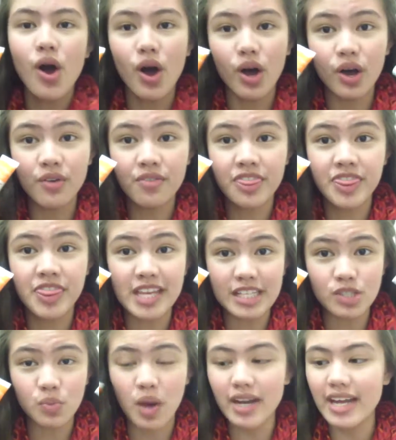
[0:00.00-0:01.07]
of
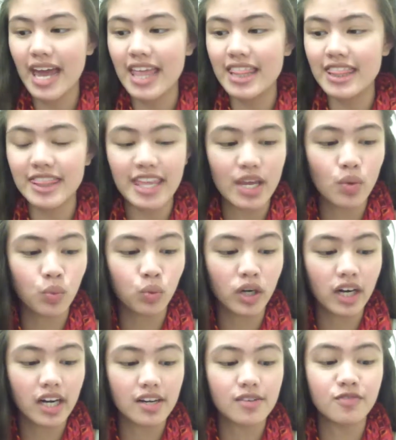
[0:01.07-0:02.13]
this one, and they
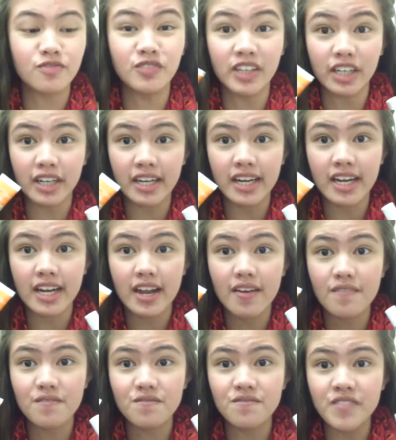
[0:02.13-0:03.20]
work very
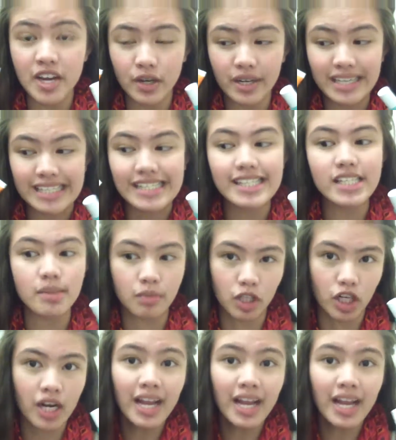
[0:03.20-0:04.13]
very similar